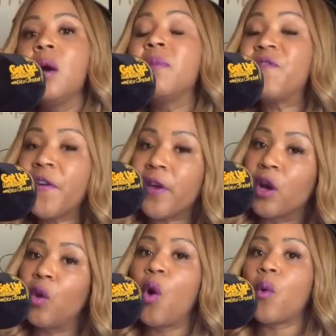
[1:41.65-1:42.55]
but for the
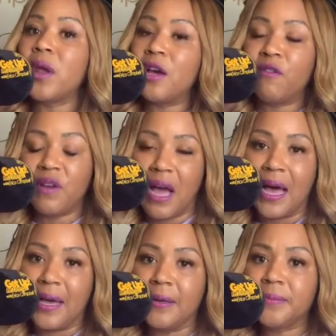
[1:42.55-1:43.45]
glory of
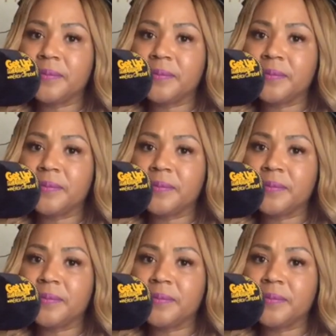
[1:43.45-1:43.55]
God.